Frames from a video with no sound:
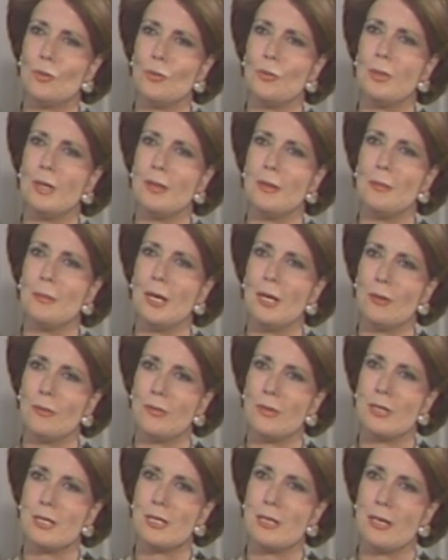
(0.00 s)
to be the man of
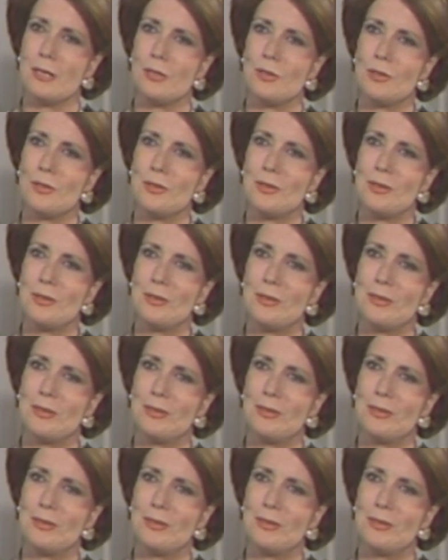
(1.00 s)
the century.